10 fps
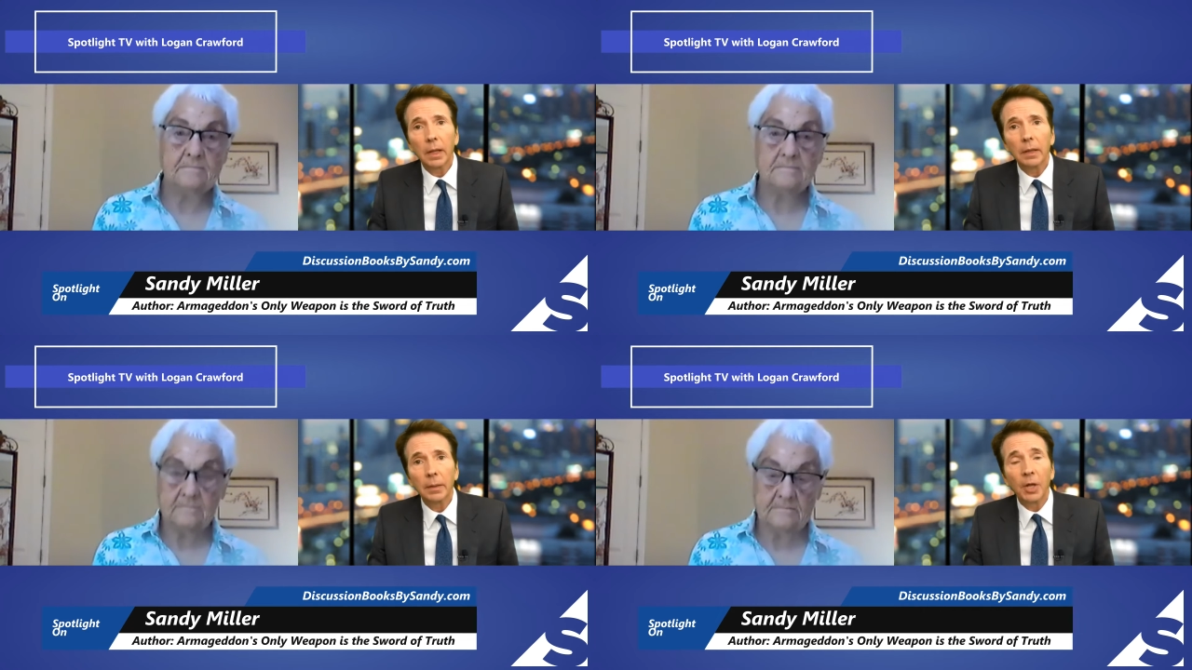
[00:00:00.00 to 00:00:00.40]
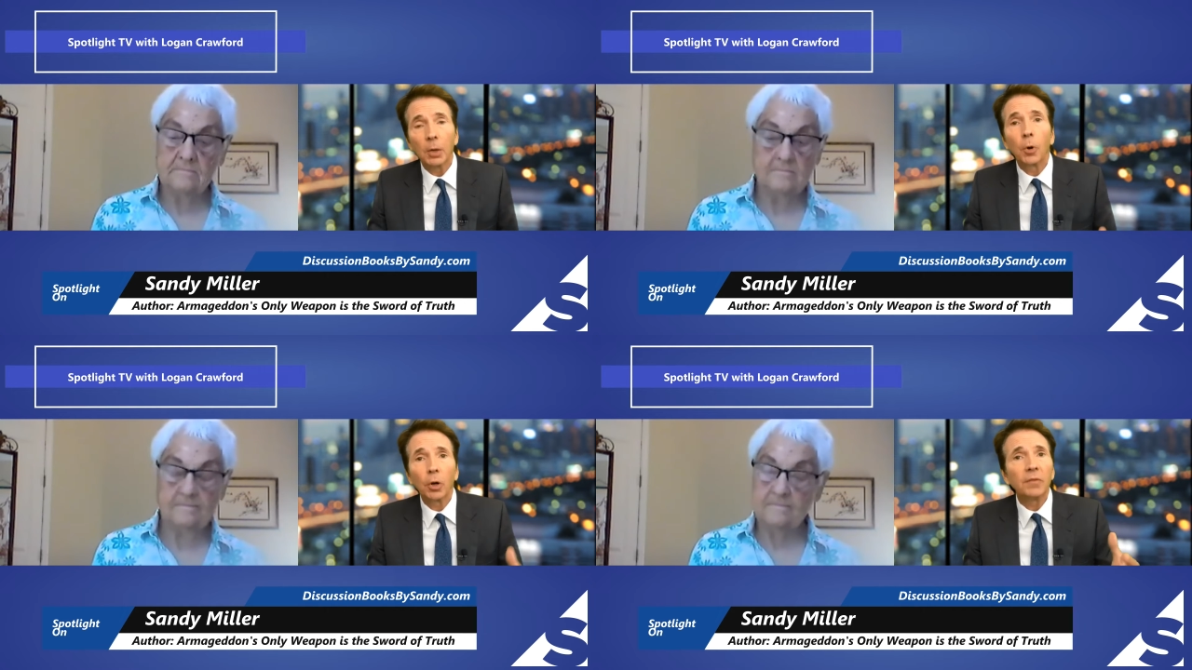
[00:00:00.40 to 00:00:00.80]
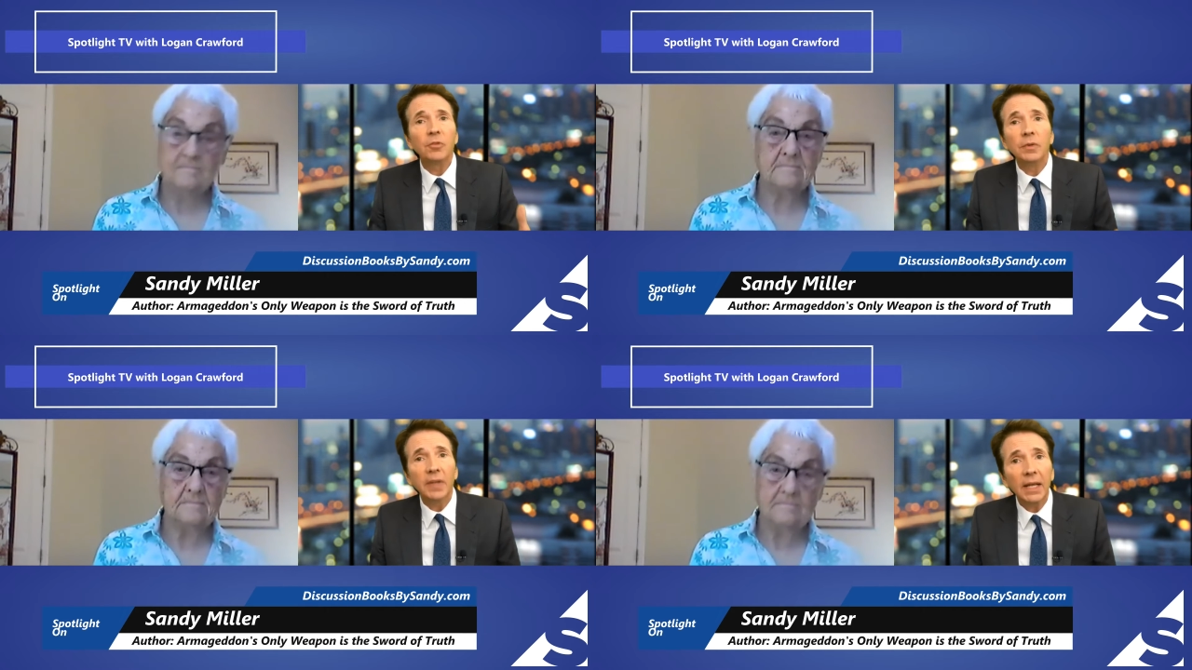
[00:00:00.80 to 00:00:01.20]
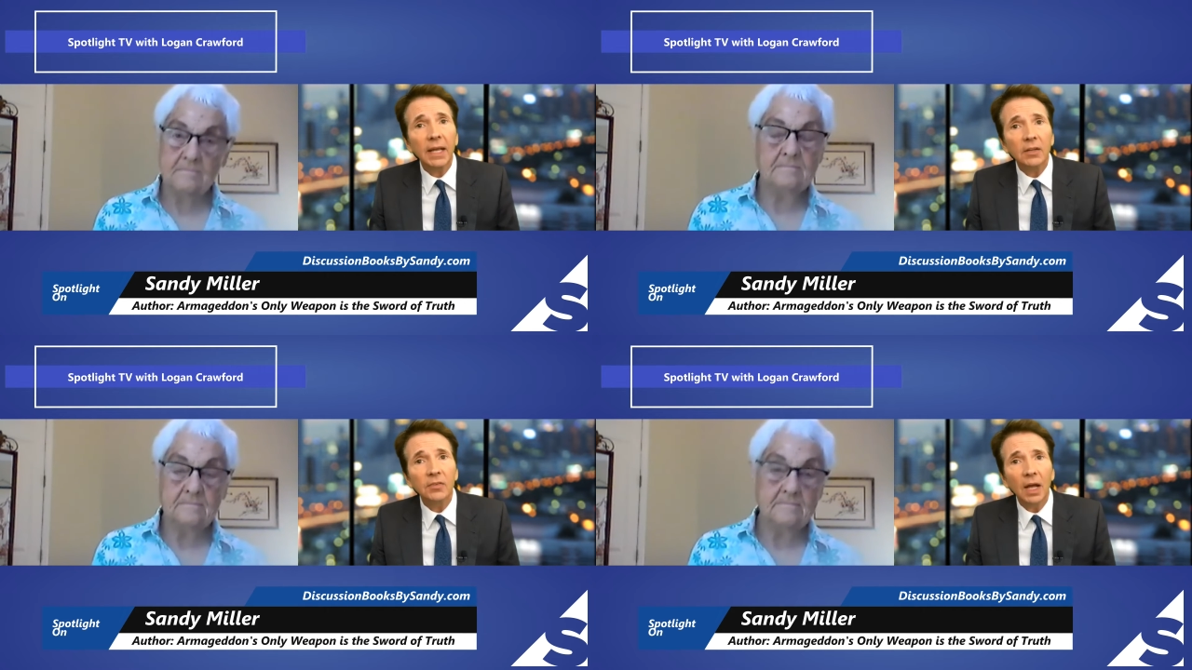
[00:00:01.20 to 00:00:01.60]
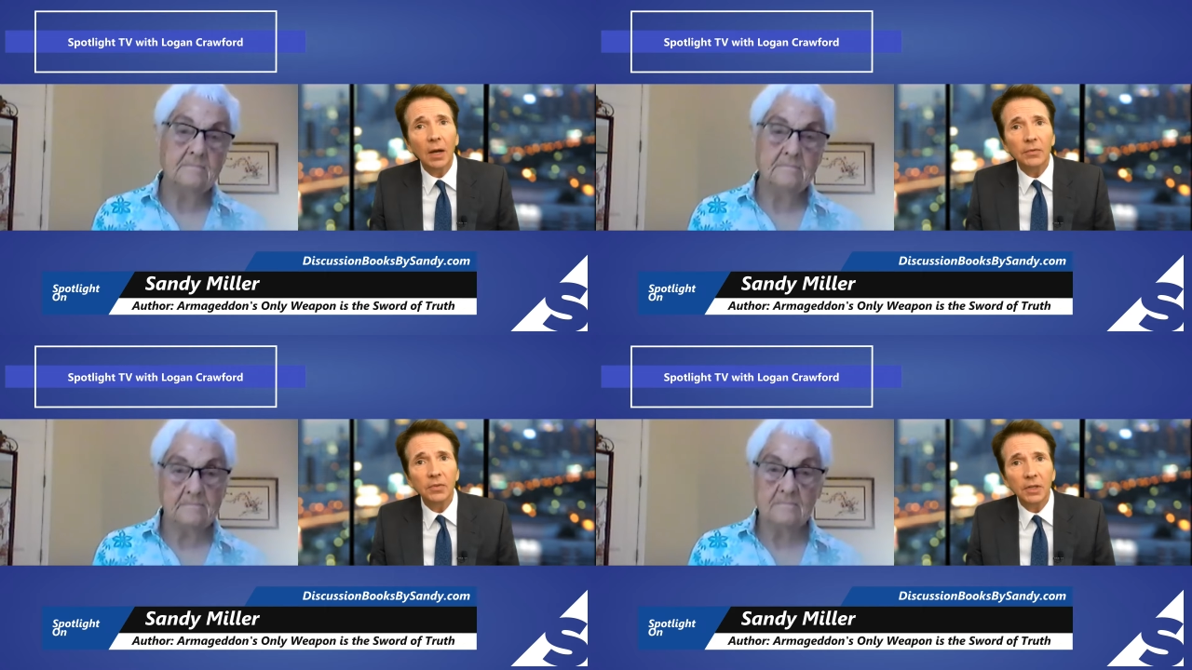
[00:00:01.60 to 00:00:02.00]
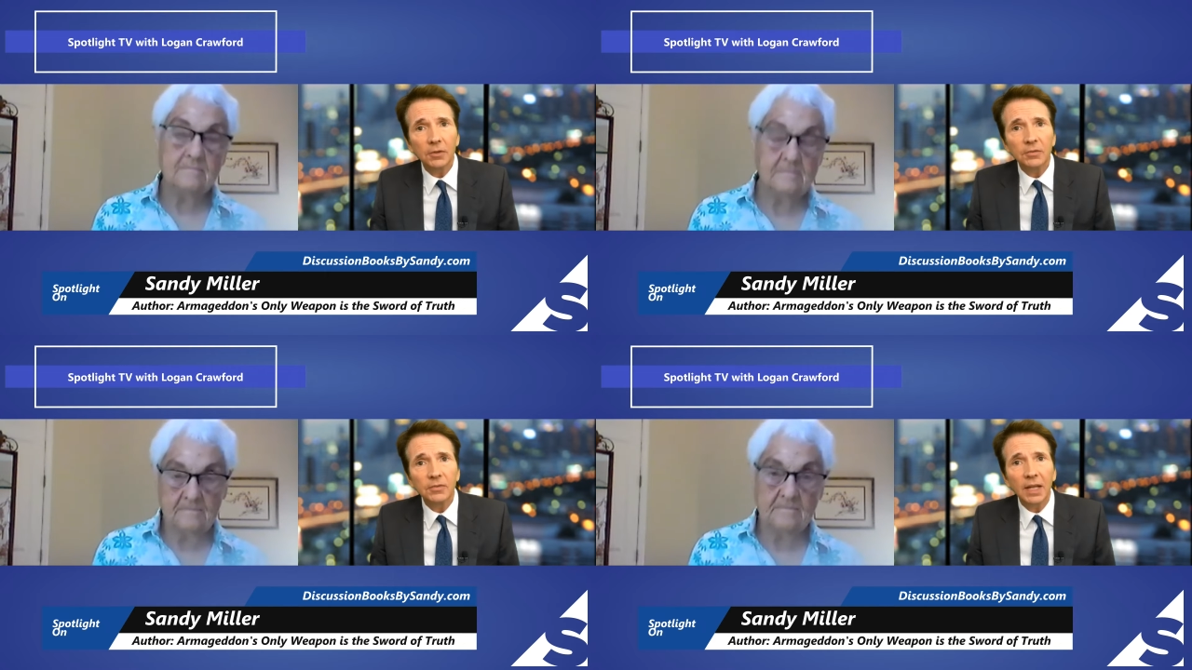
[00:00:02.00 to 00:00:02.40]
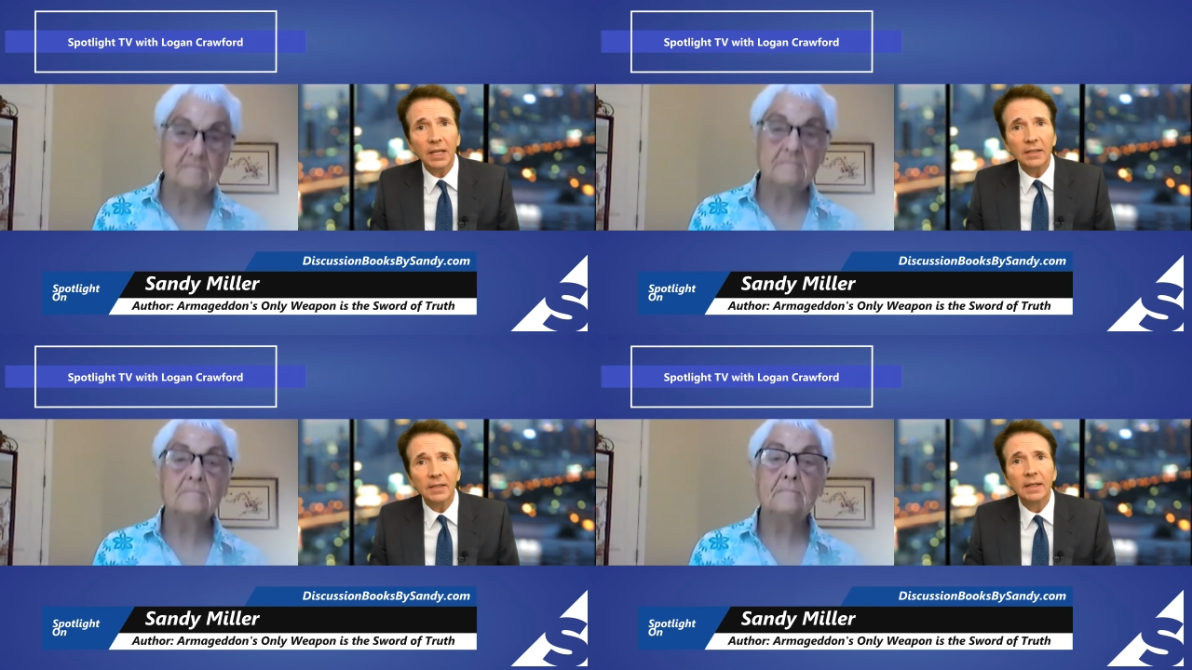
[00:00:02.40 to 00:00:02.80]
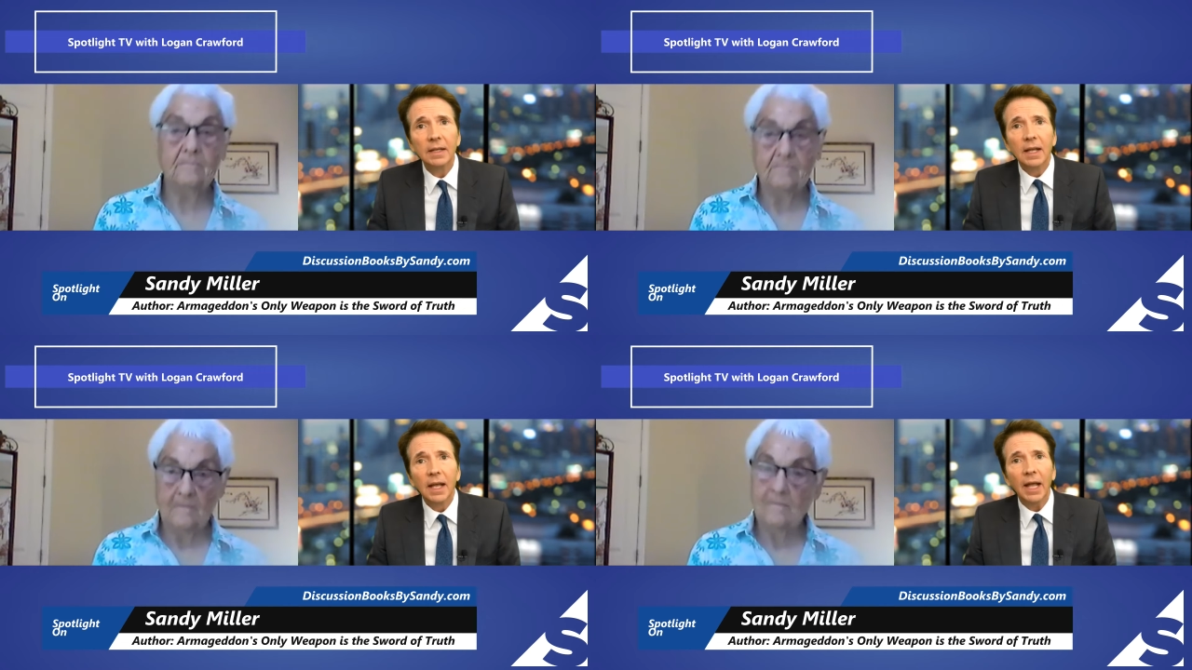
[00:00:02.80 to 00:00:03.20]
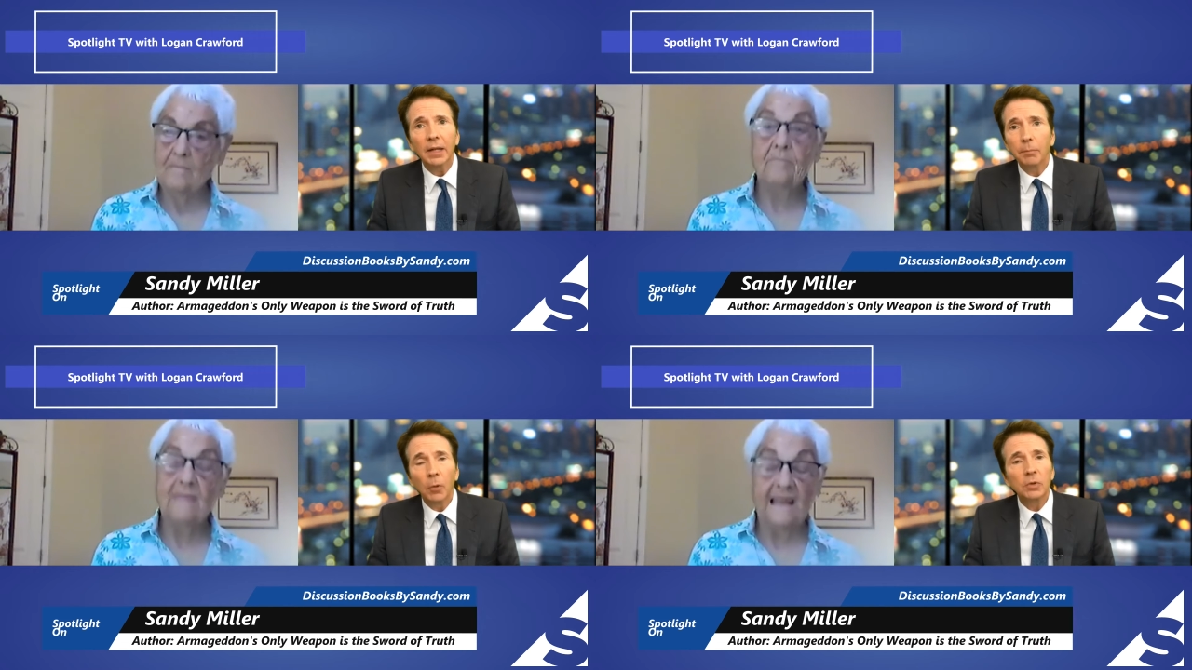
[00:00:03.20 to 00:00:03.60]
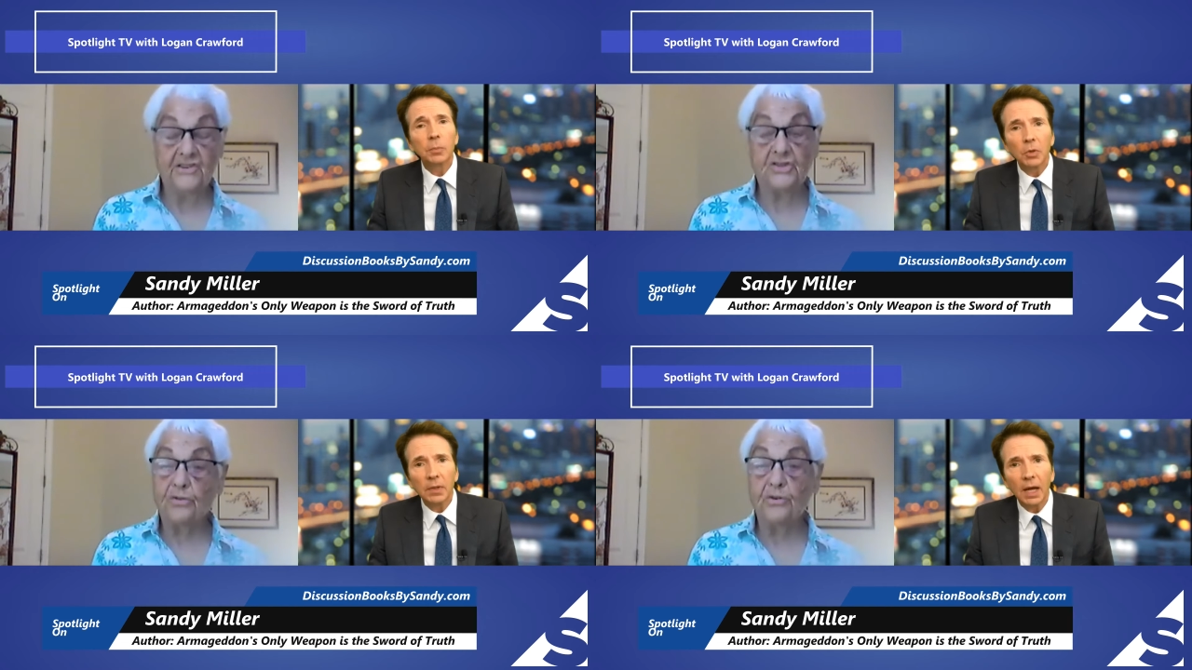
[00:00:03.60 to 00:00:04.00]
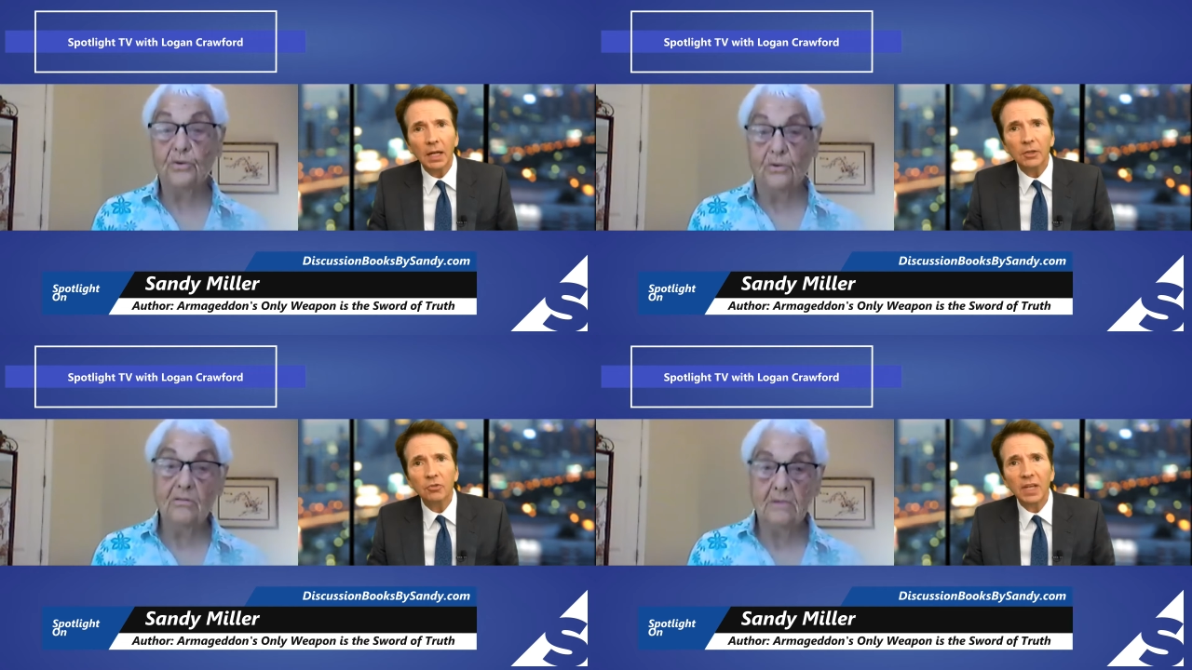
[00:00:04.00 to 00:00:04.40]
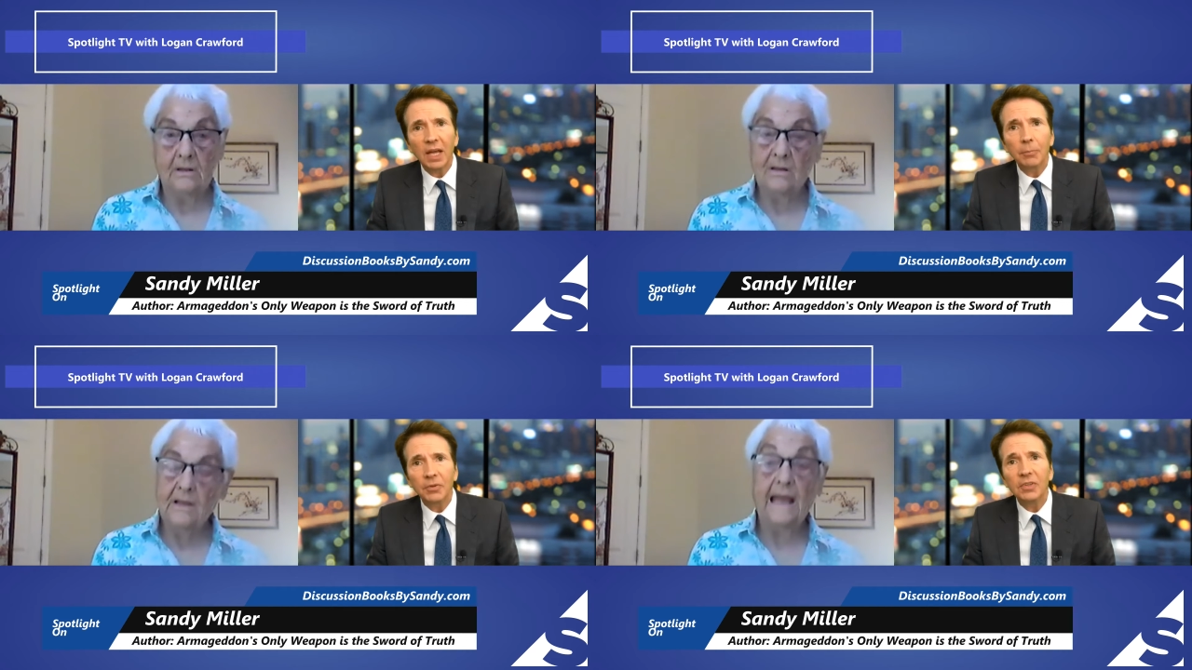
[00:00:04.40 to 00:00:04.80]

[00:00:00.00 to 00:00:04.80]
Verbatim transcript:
Speaker 1: the better part of two decades now, as I understand it, at multiple college campuses.